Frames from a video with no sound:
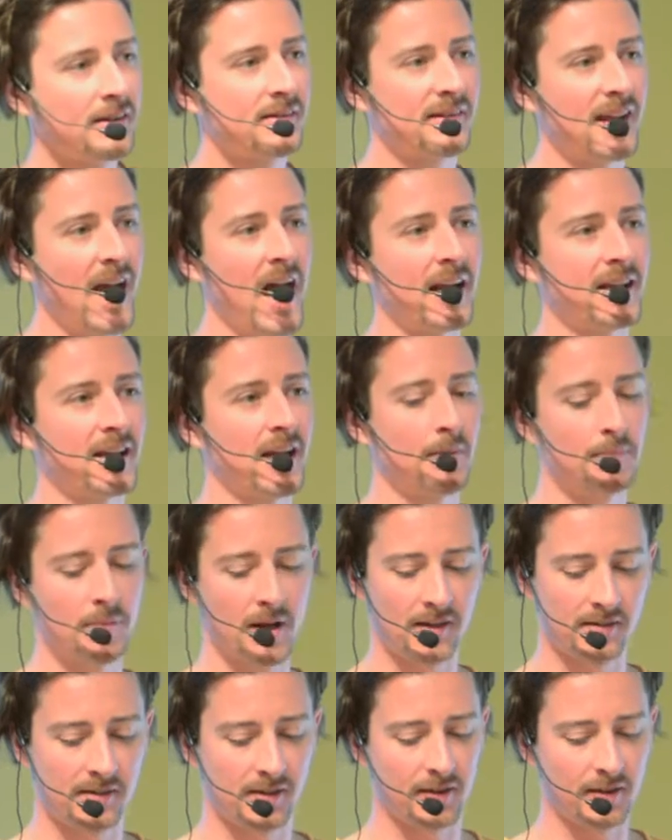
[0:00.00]
startup,
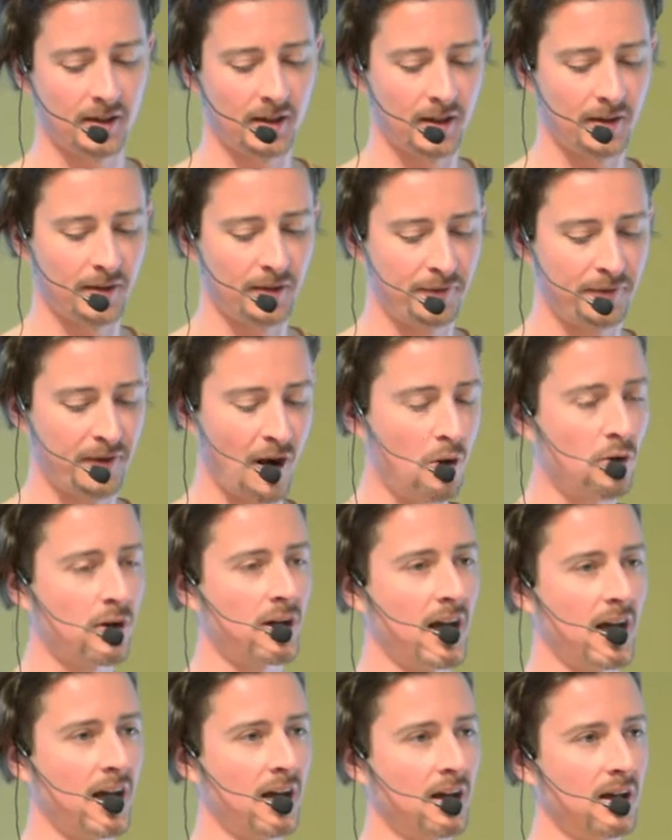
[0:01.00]
as a
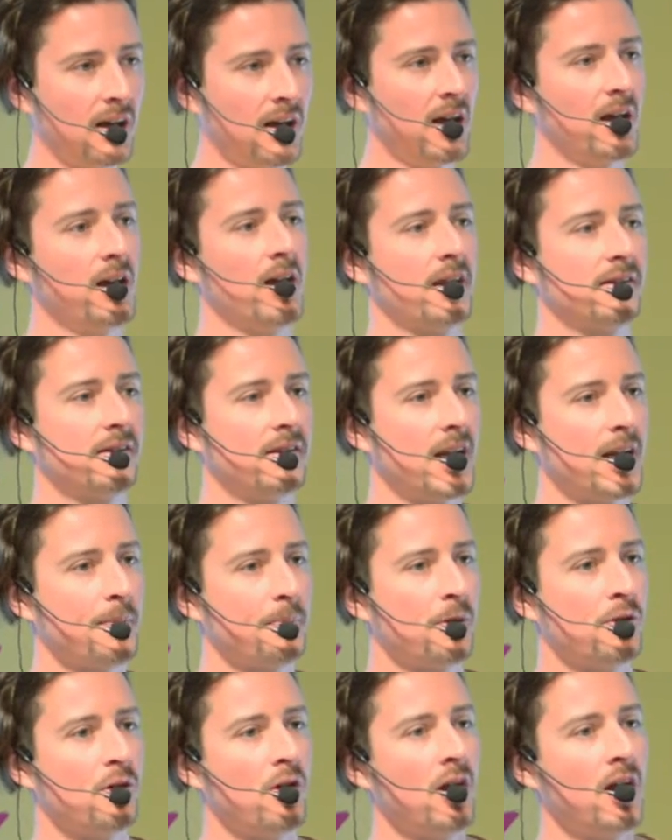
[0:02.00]
founder, as an
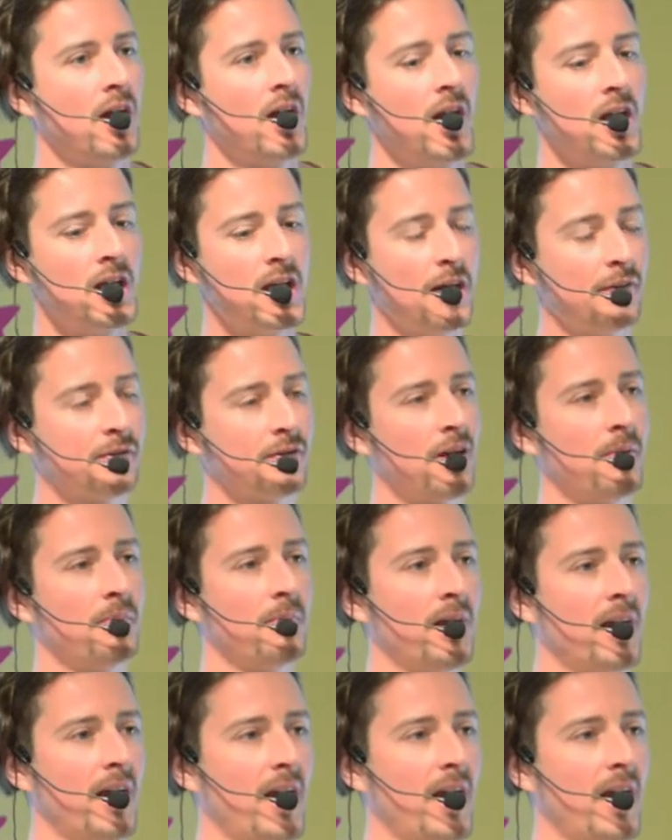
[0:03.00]
entrepreneur, you have some